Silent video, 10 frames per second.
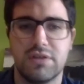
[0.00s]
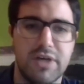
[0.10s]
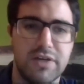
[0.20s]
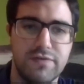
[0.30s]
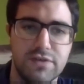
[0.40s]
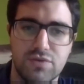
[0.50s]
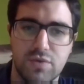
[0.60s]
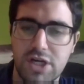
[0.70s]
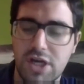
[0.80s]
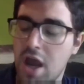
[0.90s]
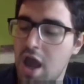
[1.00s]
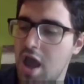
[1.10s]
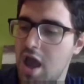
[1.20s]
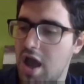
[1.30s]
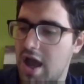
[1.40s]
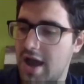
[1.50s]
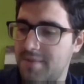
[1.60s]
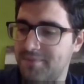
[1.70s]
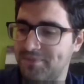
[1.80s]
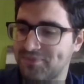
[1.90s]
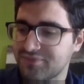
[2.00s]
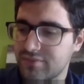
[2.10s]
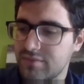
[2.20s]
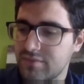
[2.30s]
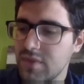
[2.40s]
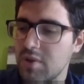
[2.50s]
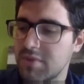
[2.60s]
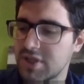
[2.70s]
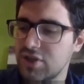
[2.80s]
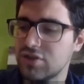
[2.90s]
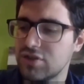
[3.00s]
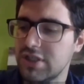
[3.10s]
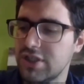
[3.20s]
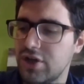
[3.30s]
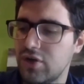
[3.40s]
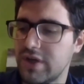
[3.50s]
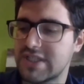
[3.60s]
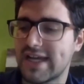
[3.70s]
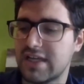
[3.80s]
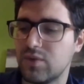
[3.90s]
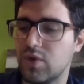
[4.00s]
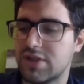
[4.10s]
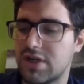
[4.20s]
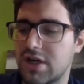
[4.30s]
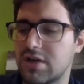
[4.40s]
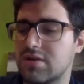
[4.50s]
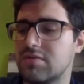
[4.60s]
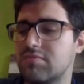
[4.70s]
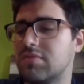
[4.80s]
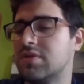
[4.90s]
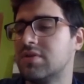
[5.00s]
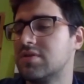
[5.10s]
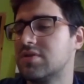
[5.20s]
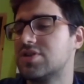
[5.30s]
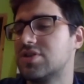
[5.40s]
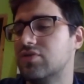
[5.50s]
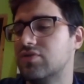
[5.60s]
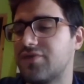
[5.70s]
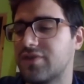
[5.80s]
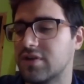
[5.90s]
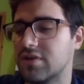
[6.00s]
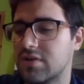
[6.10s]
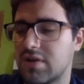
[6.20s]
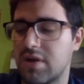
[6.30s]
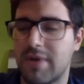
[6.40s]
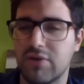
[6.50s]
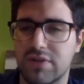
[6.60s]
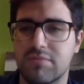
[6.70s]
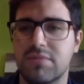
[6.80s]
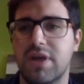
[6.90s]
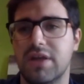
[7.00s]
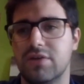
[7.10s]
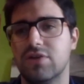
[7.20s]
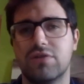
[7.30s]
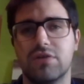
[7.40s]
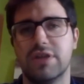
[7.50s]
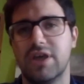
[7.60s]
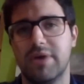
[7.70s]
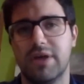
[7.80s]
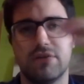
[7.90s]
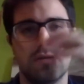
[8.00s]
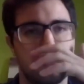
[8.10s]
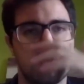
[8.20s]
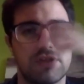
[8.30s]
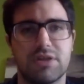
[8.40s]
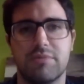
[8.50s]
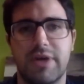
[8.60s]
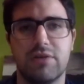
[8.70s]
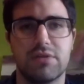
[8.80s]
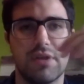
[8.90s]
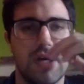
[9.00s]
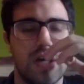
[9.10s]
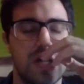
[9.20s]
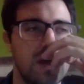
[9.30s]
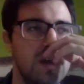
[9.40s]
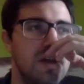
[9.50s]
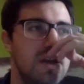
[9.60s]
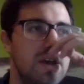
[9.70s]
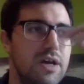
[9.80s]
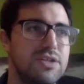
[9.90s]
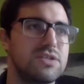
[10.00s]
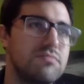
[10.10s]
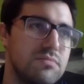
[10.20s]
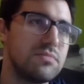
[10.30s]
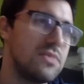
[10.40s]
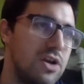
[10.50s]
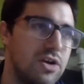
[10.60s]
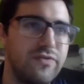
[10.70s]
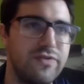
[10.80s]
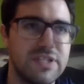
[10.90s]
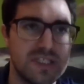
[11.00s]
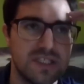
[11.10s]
my future work. But not only know exactly what are so different about them, and not only about talking about as a lot of physicists